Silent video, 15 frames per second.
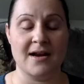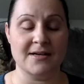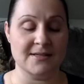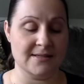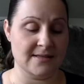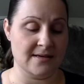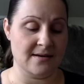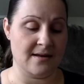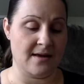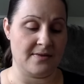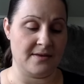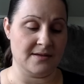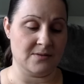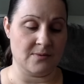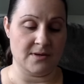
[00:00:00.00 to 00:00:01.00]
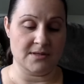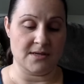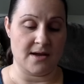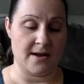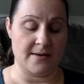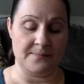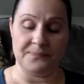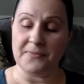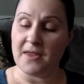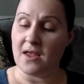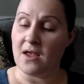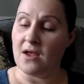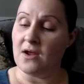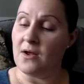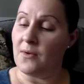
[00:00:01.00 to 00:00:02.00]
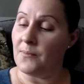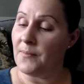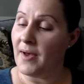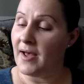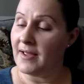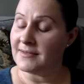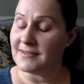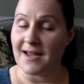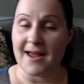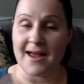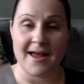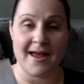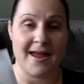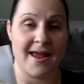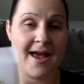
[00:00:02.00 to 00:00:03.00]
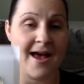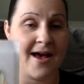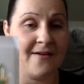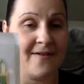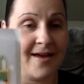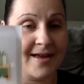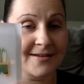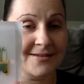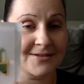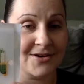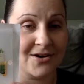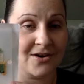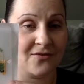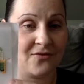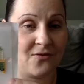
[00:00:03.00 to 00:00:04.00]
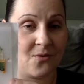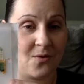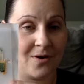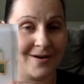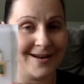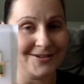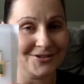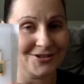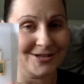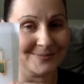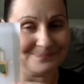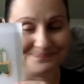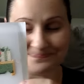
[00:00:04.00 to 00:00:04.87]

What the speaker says: I just didn't get this one done. But I have a head start for next year.